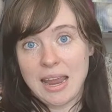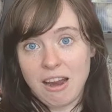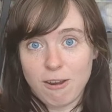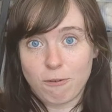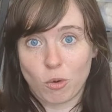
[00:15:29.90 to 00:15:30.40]

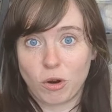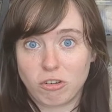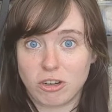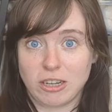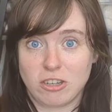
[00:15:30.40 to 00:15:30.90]
if you're
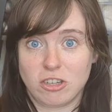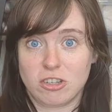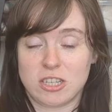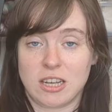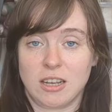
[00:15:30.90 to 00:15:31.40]
wondering to
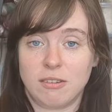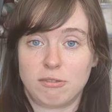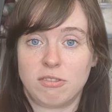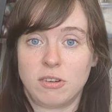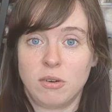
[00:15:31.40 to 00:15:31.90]

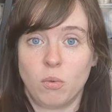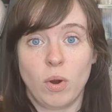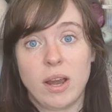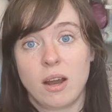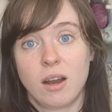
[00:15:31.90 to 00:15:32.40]
yourself,
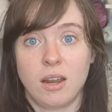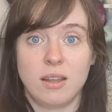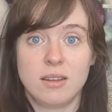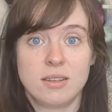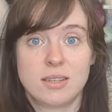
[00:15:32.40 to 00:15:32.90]
where
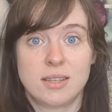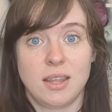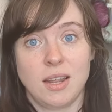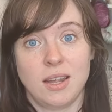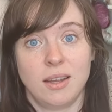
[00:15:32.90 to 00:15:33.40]
is
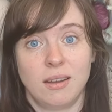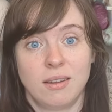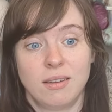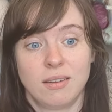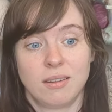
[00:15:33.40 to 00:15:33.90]

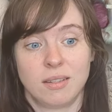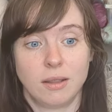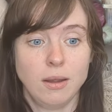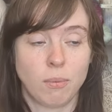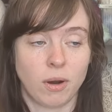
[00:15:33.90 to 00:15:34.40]
the
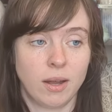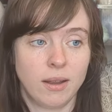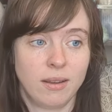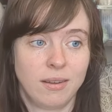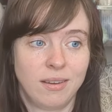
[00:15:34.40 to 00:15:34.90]

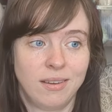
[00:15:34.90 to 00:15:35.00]
Libra